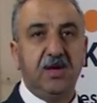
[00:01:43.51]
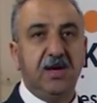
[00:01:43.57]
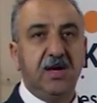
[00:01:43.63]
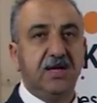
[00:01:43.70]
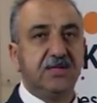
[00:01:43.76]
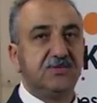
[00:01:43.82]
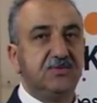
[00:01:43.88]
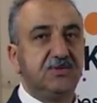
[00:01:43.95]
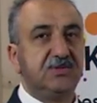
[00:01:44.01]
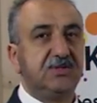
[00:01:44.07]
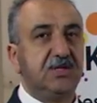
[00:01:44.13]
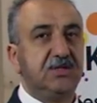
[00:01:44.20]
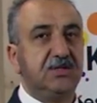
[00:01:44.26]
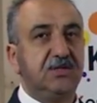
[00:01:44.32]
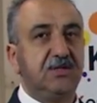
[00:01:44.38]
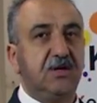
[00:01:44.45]
as we
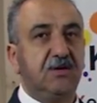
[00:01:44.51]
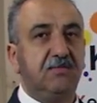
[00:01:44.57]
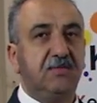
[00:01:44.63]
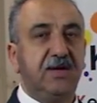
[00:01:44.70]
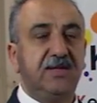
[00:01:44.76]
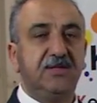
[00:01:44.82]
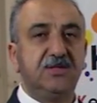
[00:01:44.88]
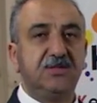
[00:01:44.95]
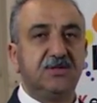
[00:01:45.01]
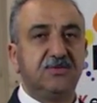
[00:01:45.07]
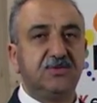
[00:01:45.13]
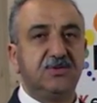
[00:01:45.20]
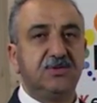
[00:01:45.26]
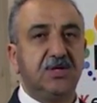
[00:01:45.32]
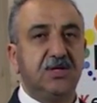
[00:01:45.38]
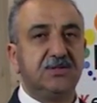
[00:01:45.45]
said in our mandate of
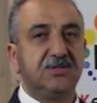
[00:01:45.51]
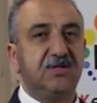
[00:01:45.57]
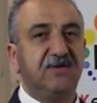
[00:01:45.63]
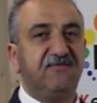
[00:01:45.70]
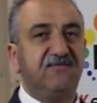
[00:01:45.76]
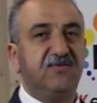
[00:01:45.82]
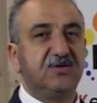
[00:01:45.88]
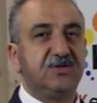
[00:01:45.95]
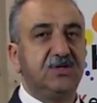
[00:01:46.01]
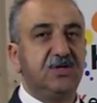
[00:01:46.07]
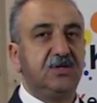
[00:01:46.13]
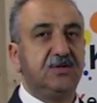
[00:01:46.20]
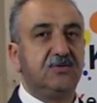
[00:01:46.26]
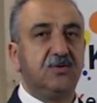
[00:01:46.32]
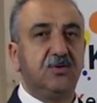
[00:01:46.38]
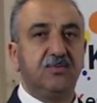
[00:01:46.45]

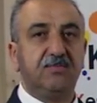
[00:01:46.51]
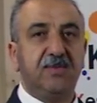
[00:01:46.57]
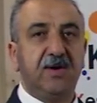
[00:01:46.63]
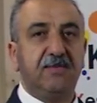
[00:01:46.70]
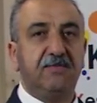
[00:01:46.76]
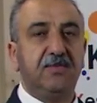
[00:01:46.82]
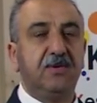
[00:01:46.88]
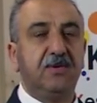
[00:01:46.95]
2014 roadmap.